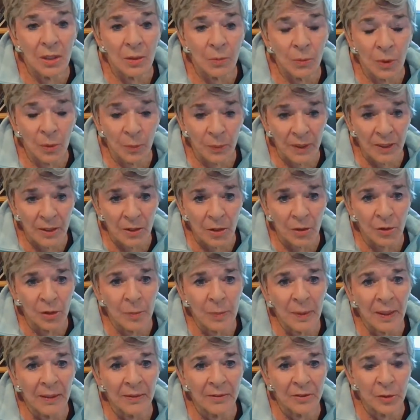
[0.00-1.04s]
what we know
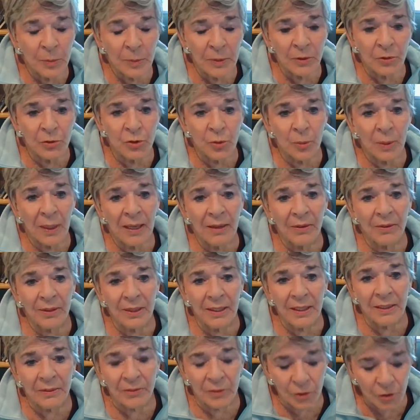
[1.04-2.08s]
about
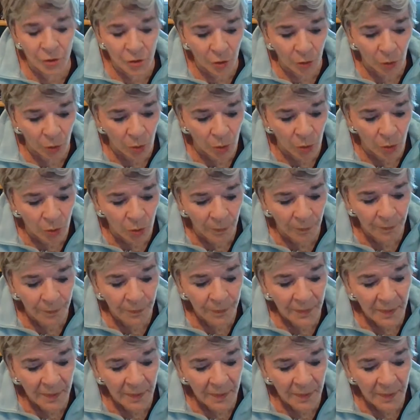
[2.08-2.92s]
spirituality and the soul